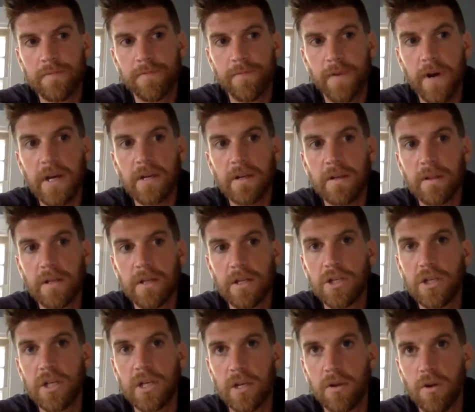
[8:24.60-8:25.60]
finally
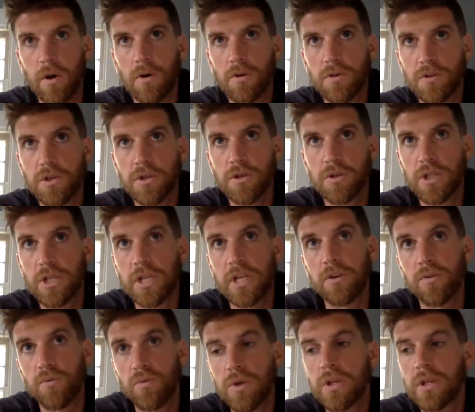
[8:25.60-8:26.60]
she
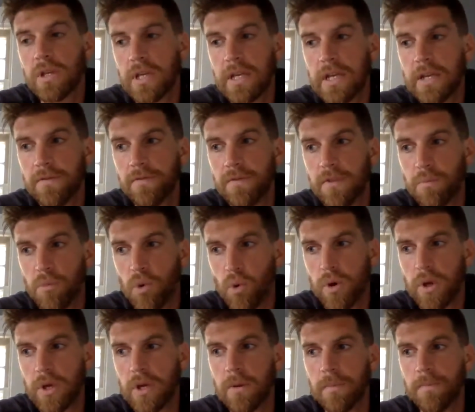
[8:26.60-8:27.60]
can really give the
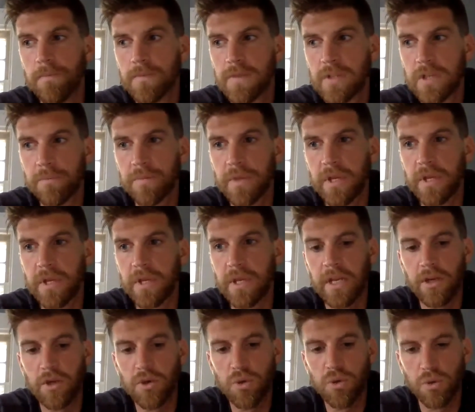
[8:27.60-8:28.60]
boy something that
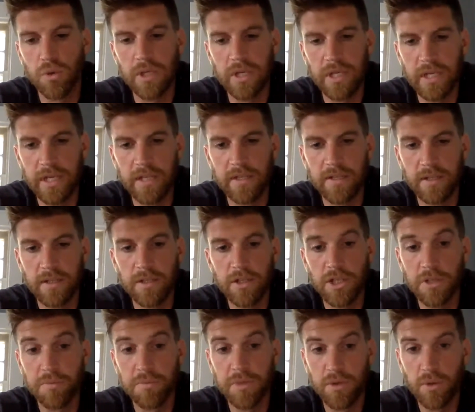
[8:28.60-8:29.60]
he truly needs. And
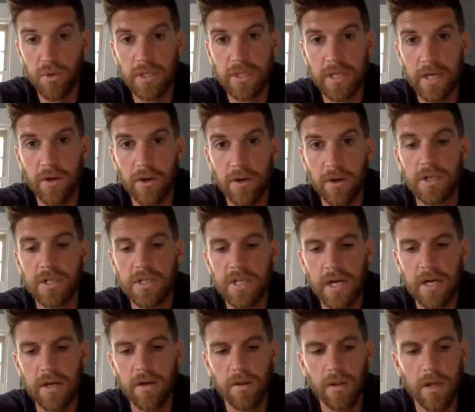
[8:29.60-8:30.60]
she's been doing that her
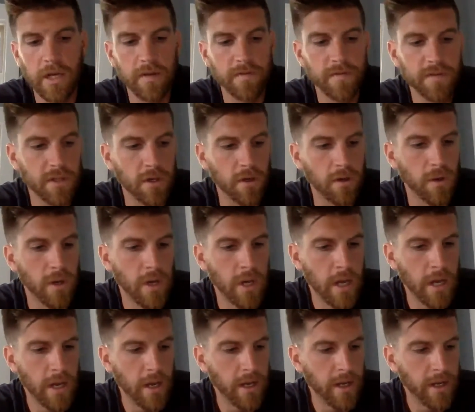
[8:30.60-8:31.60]
entire life. So
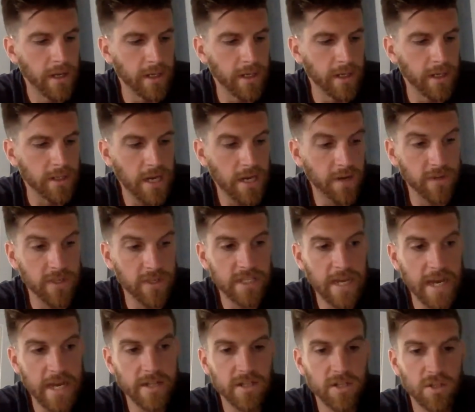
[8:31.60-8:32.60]
it's kind of a
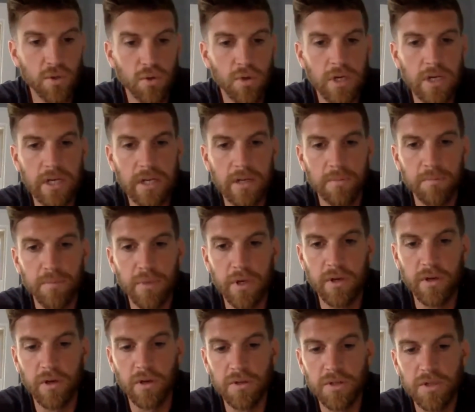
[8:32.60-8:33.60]
sad story, but
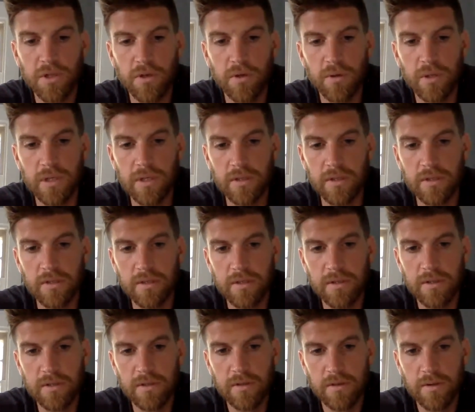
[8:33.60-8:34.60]
it also
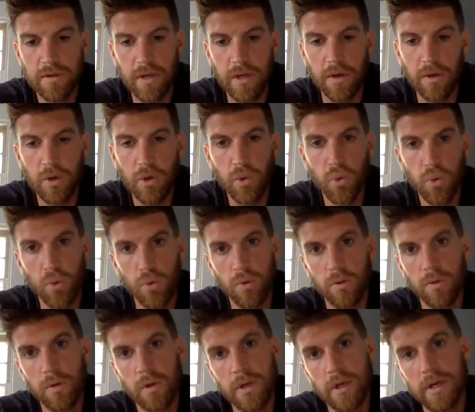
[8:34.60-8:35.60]
is a
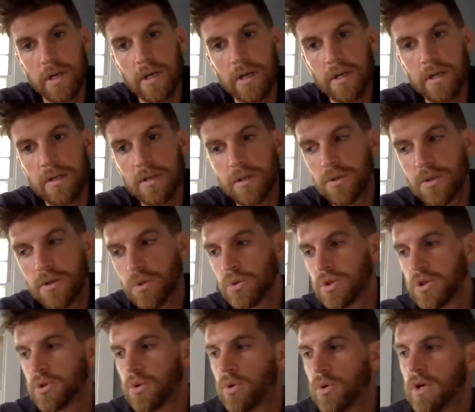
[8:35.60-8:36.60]
cool
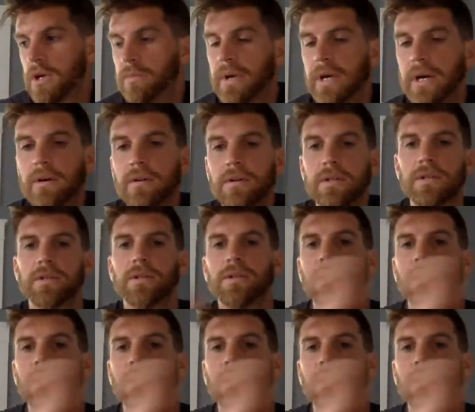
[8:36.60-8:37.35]
story about